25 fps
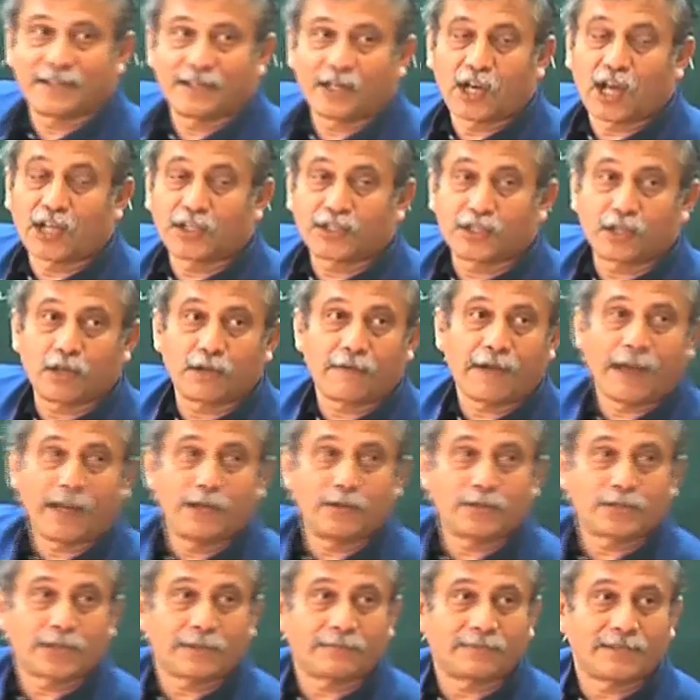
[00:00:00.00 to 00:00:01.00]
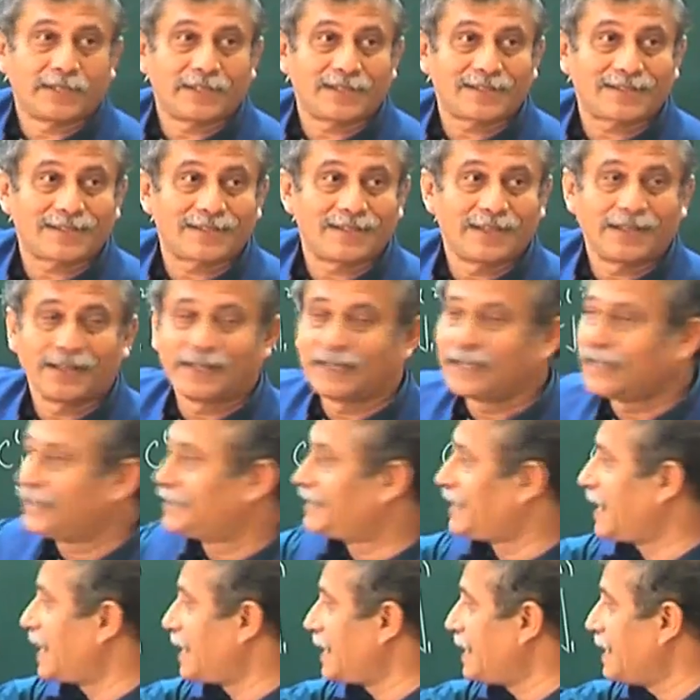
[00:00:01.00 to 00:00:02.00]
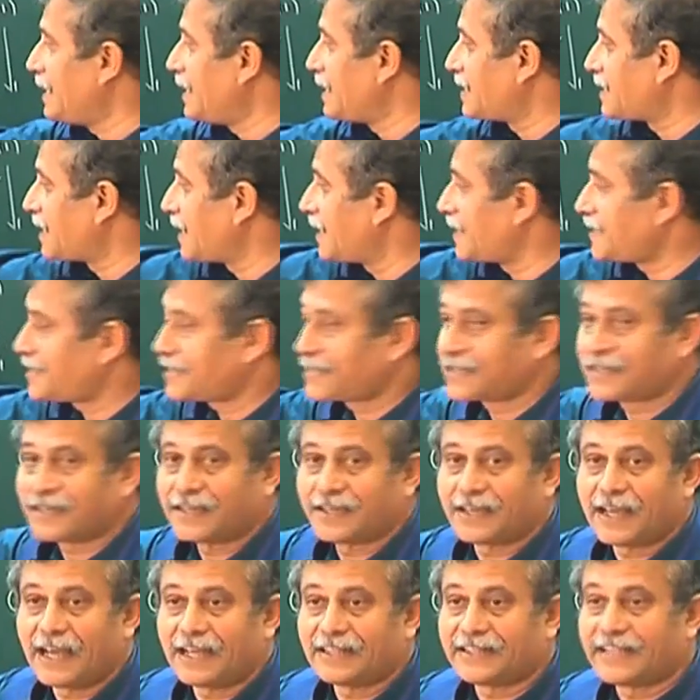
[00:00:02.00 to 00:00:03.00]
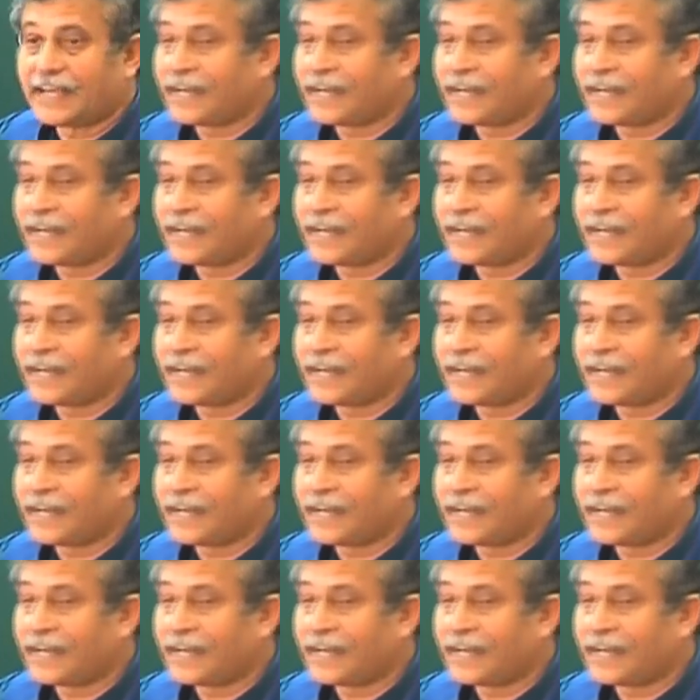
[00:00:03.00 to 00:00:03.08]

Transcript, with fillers: non-zero values of this. They are indices and